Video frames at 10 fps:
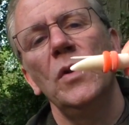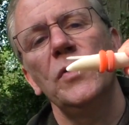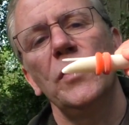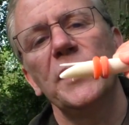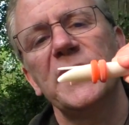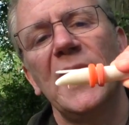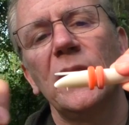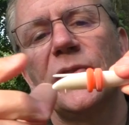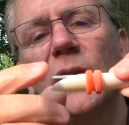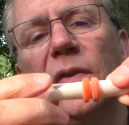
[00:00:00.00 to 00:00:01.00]
So the
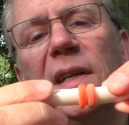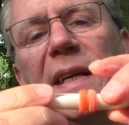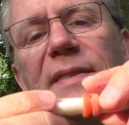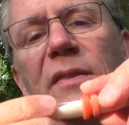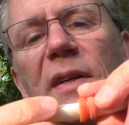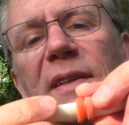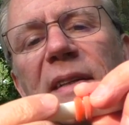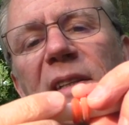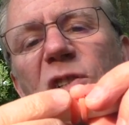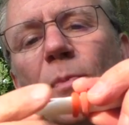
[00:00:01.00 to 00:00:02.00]
sounds are really integrated
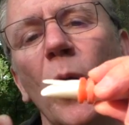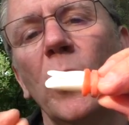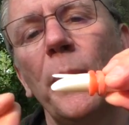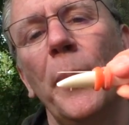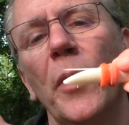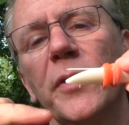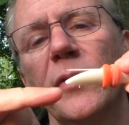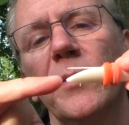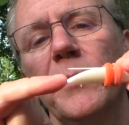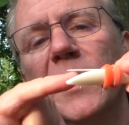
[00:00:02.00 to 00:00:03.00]
in a smaller
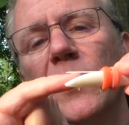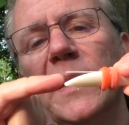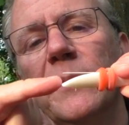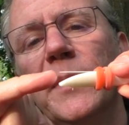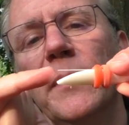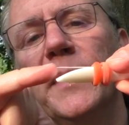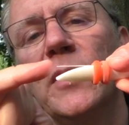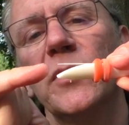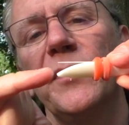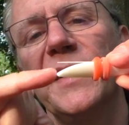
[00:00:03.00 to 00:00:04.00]
part
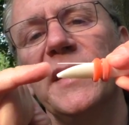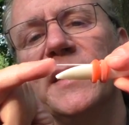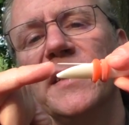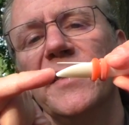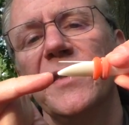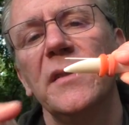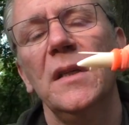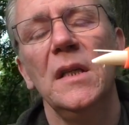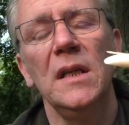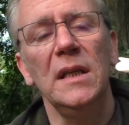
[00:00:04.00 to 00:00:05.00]
because of this distance.
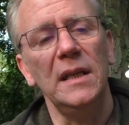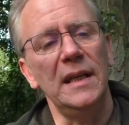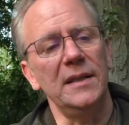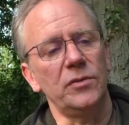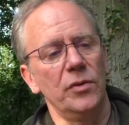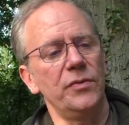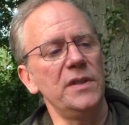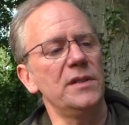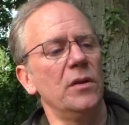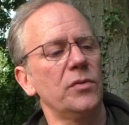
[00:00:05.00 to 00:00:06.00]
And the third
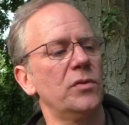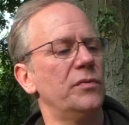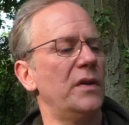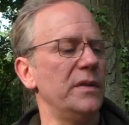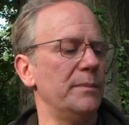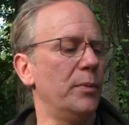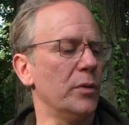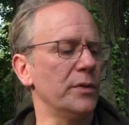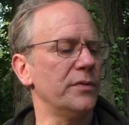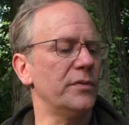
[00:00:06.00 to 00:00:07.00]
reason, also very
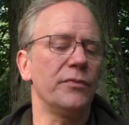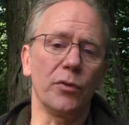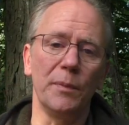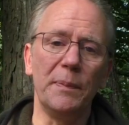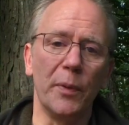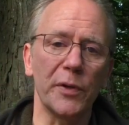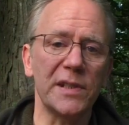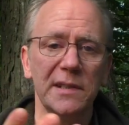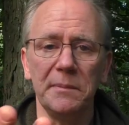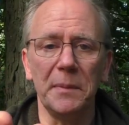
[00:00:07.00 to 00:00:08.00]
important for me
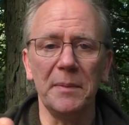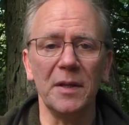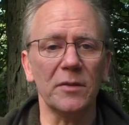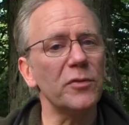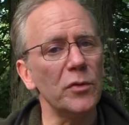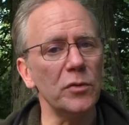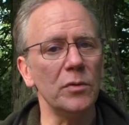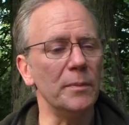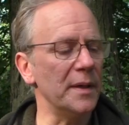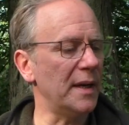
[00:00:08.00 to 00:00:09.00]
personally, maybe not for
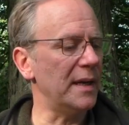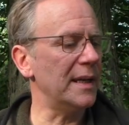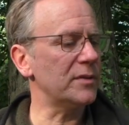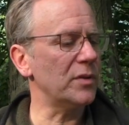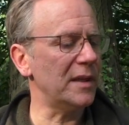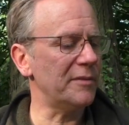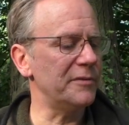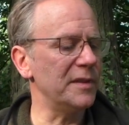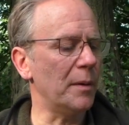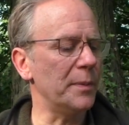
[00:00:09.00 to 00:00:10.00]
you, but I like to have
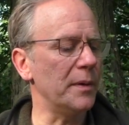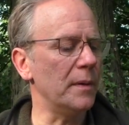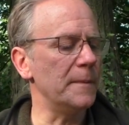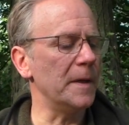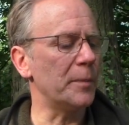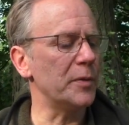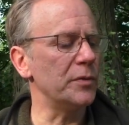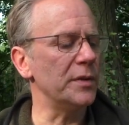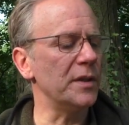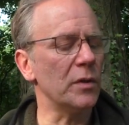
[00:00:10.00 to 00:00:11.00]
the
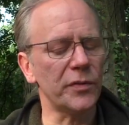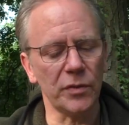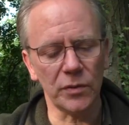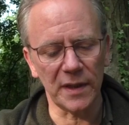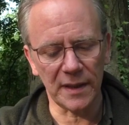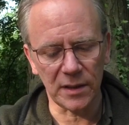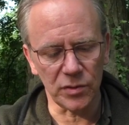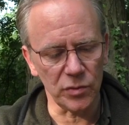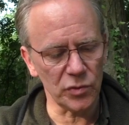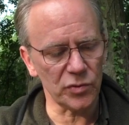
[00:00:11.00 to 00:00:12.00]
opportunity also that I
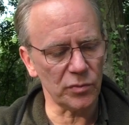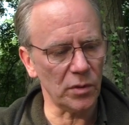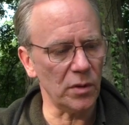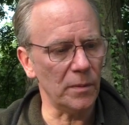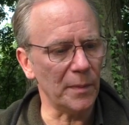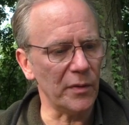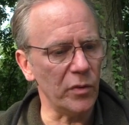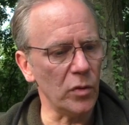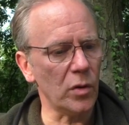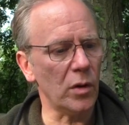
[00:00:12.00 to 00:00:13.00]
can use my
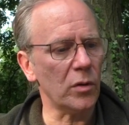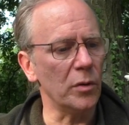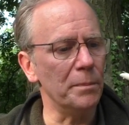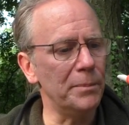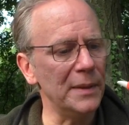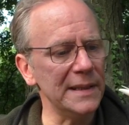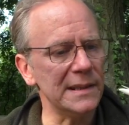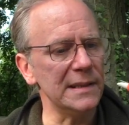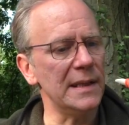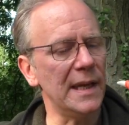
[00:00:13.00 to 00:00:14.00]
roe call
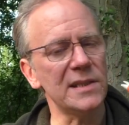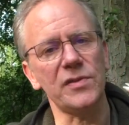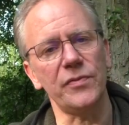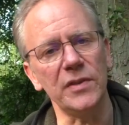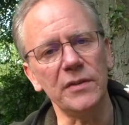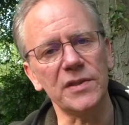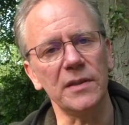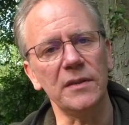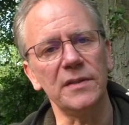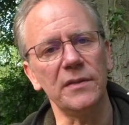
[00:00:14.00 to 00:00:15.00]
completely hands-free
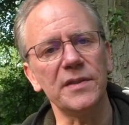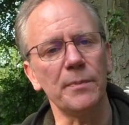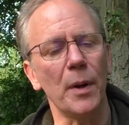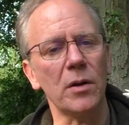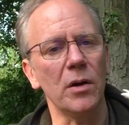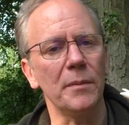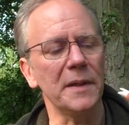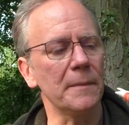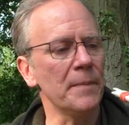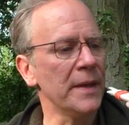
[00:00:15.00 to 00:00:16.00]
if there is a buck coming.